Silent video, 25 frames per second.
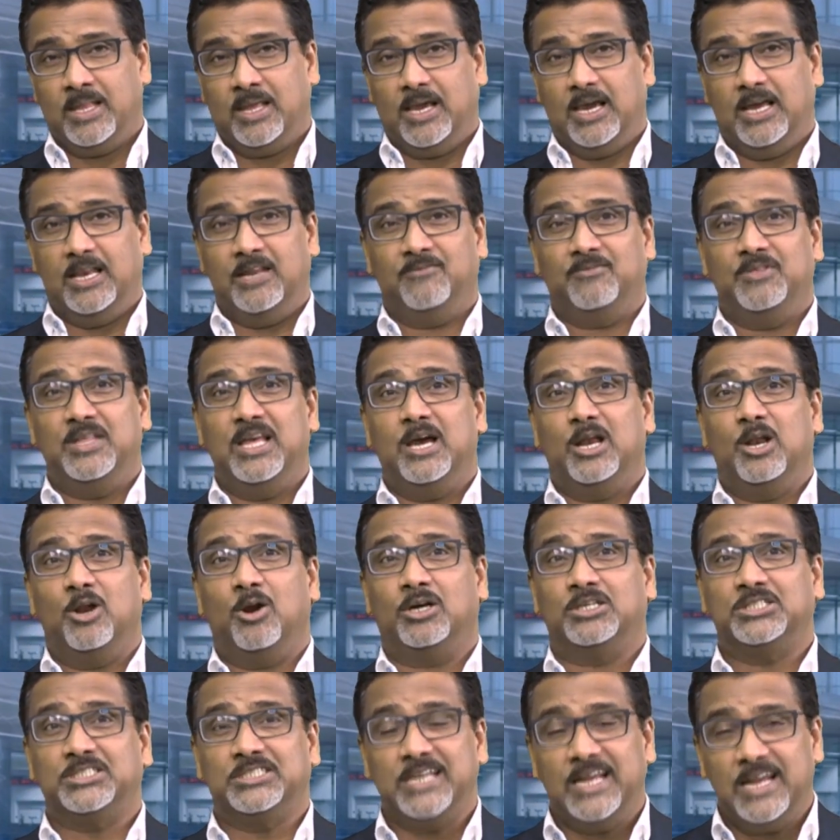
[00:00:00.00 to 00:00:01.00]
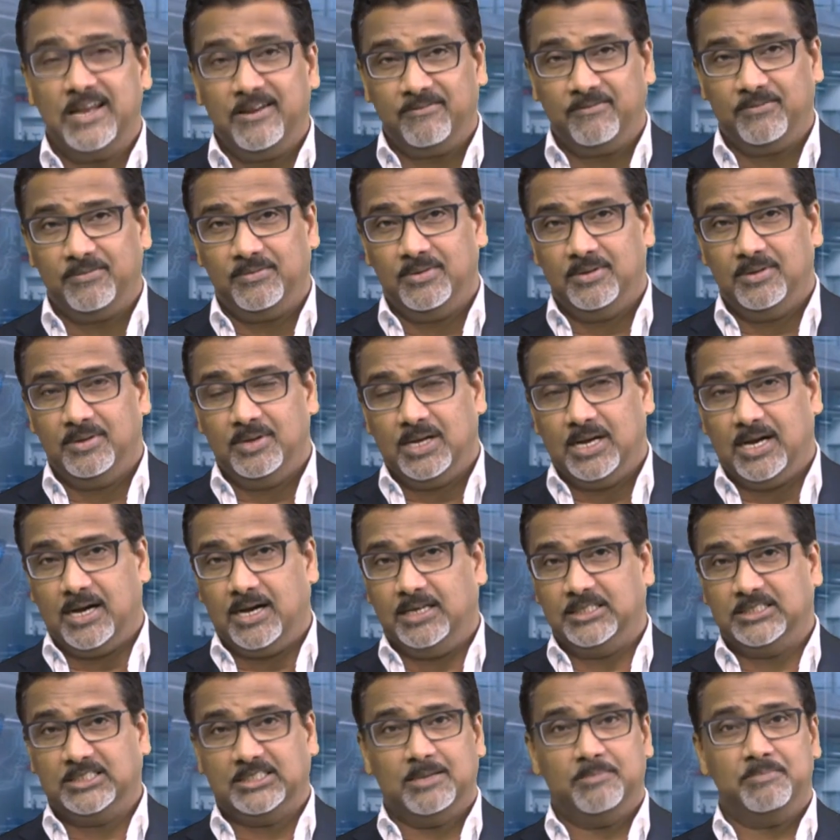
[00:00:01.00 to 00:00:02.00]
And if they are not safe,
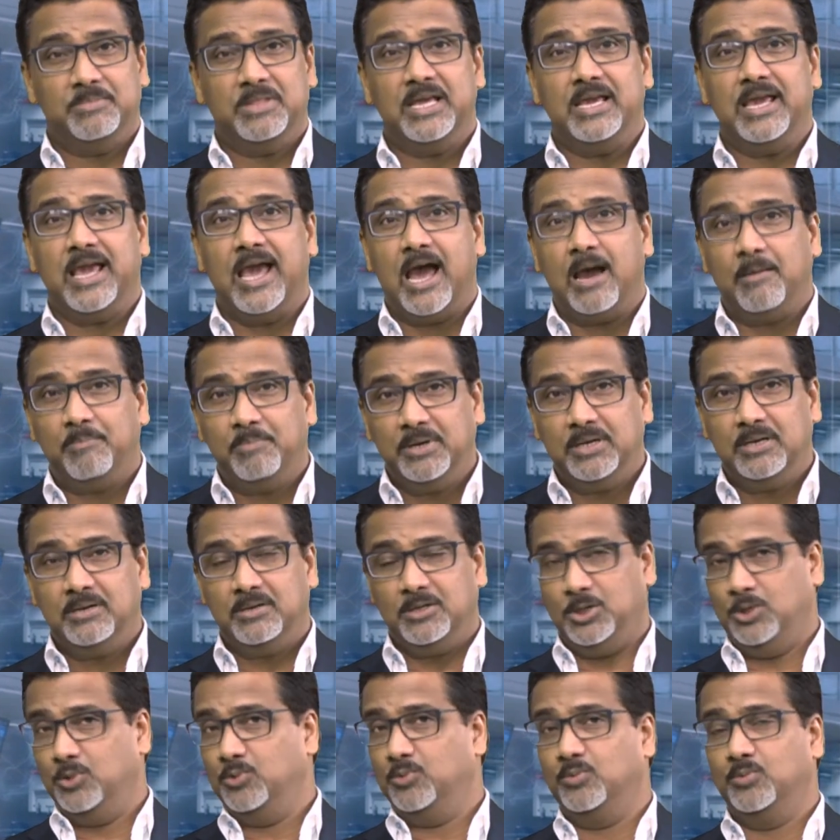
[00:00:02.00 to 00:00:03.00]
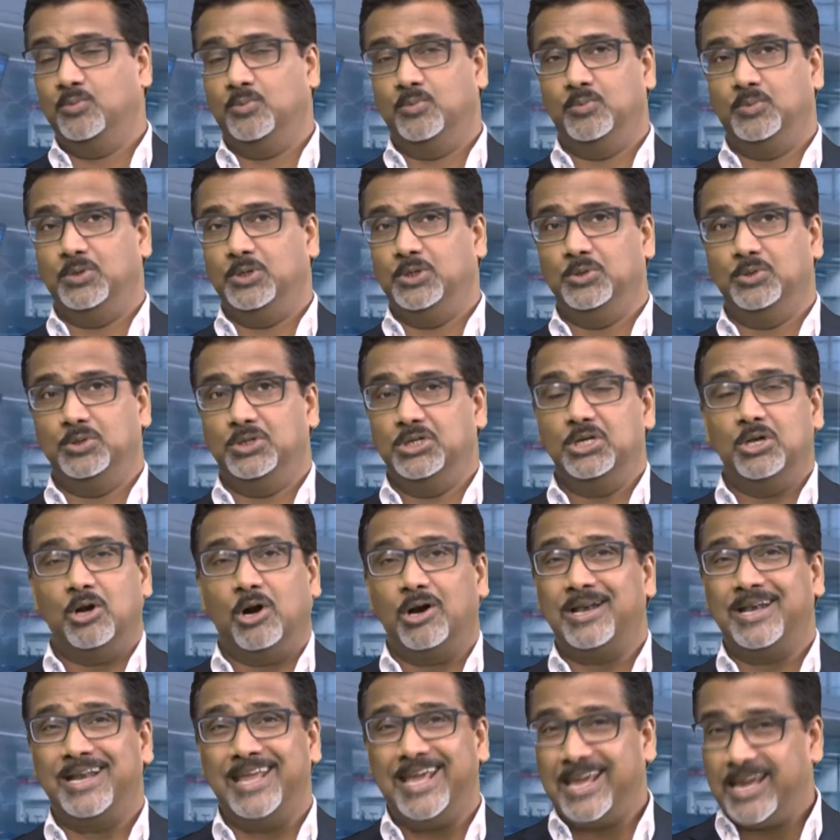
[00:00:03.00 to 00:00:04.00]
something happened, you did
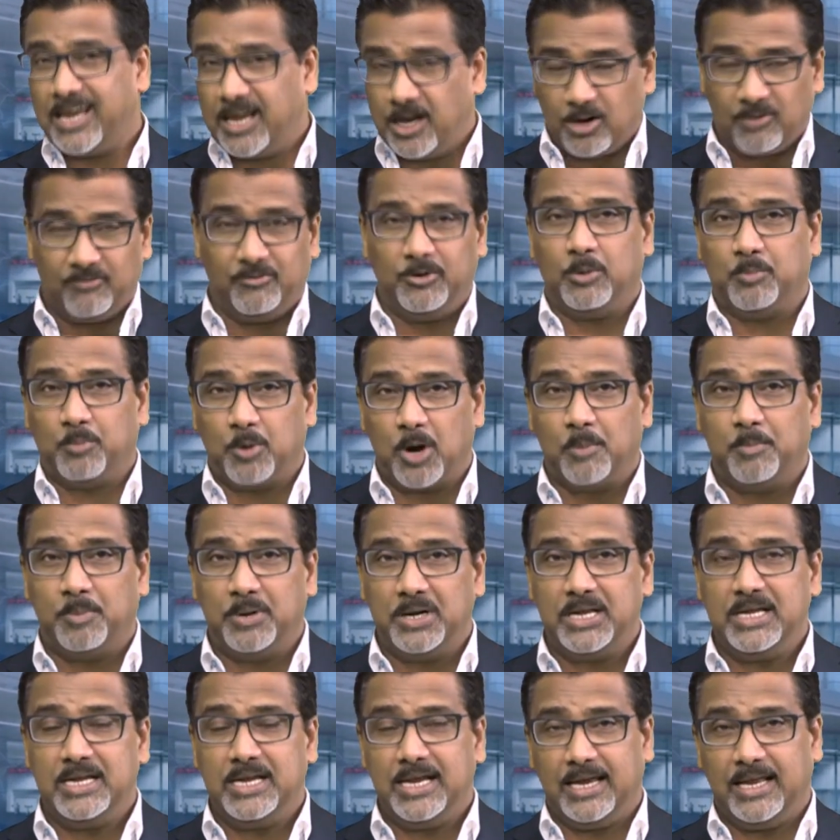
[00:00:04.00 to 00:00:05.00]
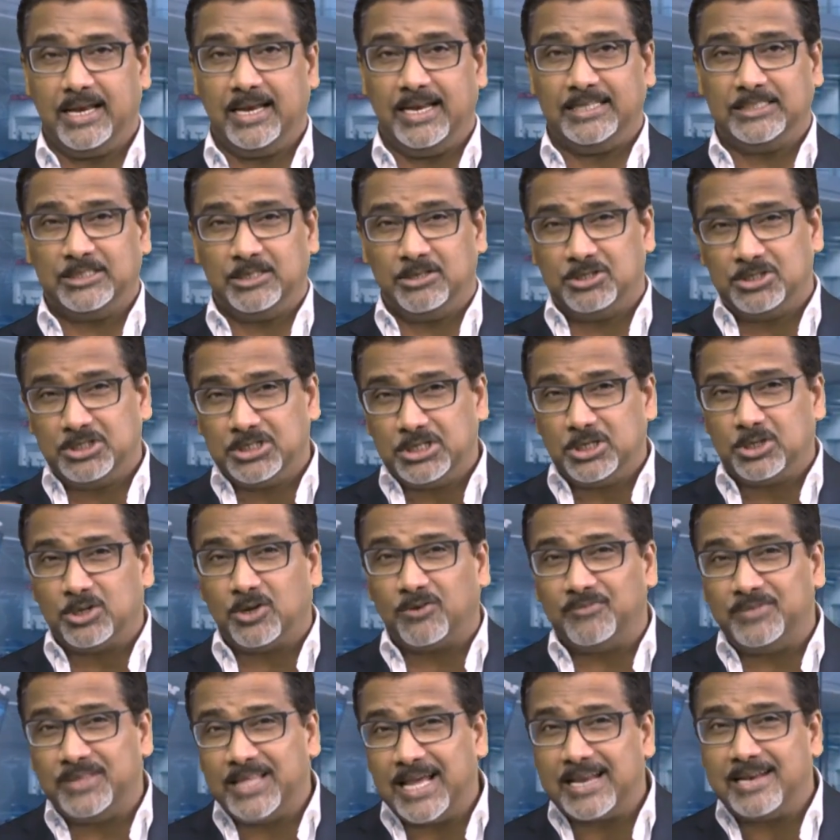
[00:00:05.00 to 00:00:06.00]
not take care of your property, and as a result
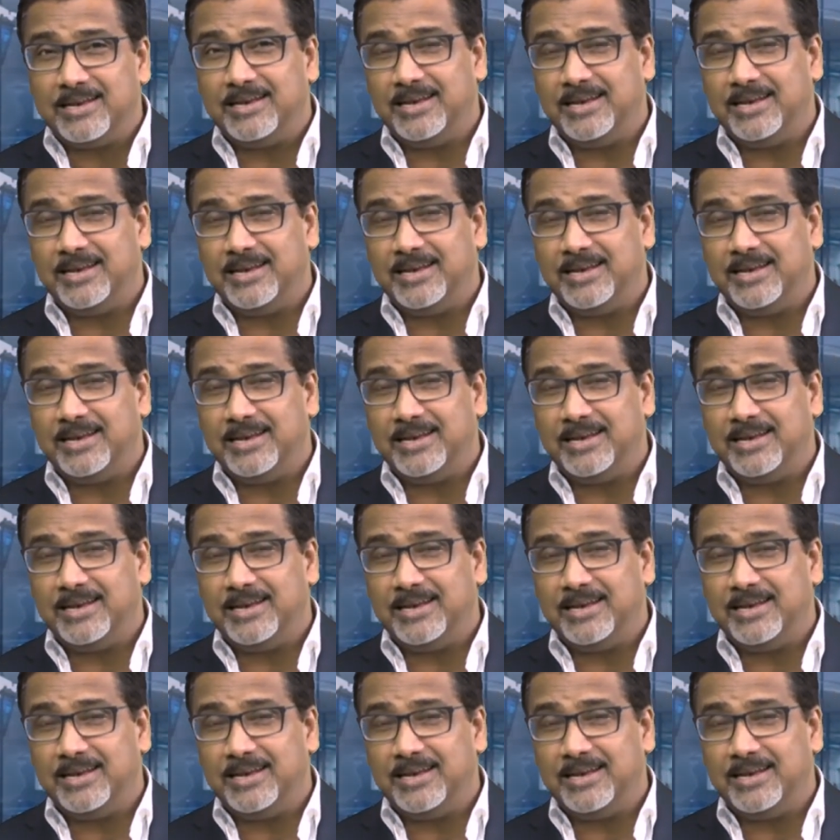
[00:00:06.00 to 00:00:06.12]
of that